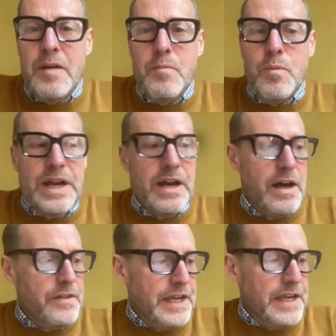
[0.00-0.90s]
We
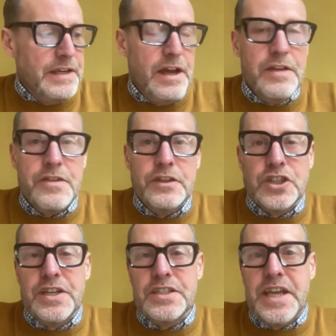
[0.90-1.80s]
are the
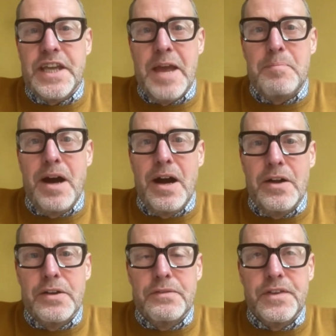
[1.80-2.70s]
Genus Care
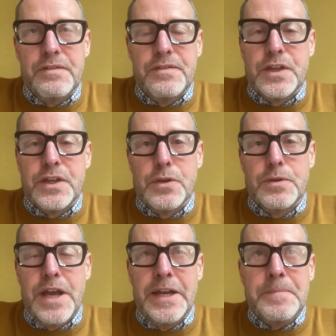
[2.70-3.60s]
partner for the
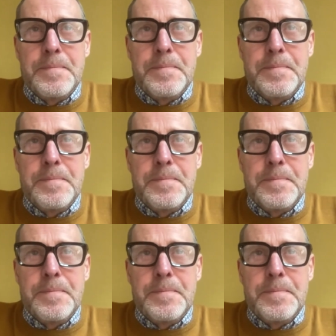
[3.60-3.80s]
UK.